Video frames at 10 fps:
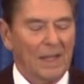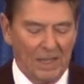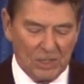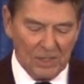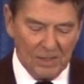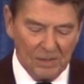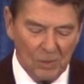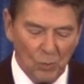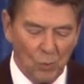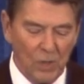It's a
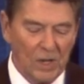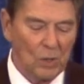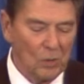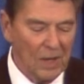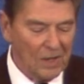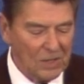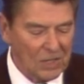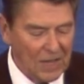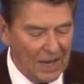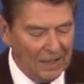renewed
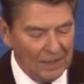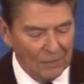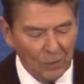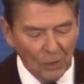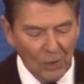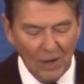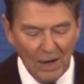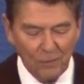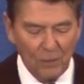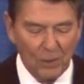understanding that for all
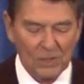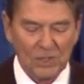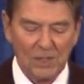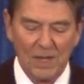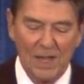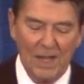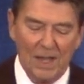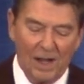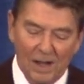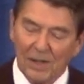our faults,
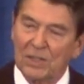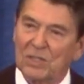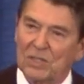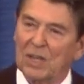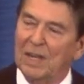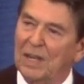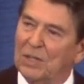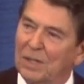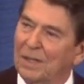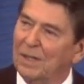ours is a
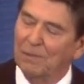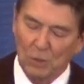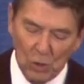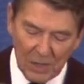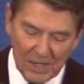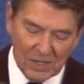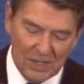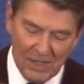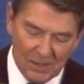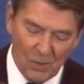nation of
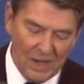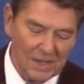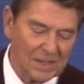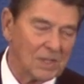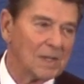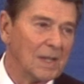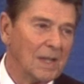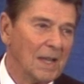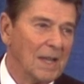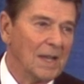goodness and greatness.
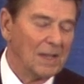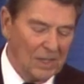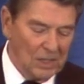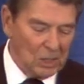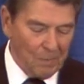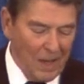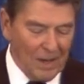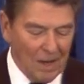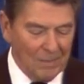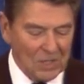That
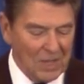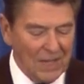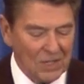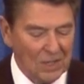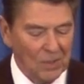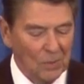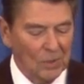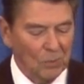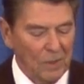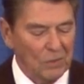despite our mistakes in the
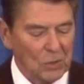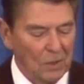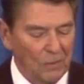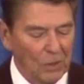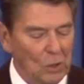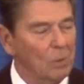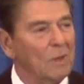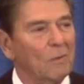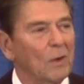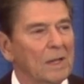world, we've stood for
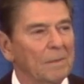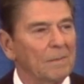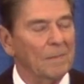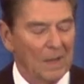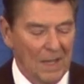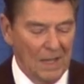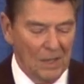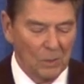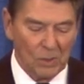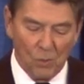human freedom
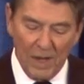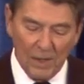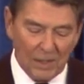with greater